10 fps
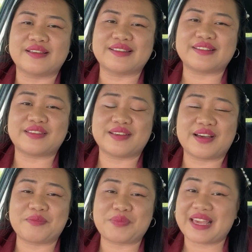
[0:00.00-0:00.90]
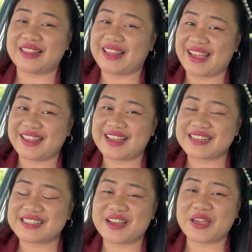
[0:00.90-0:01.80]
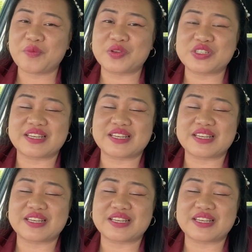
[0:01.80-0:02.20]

the pli that time which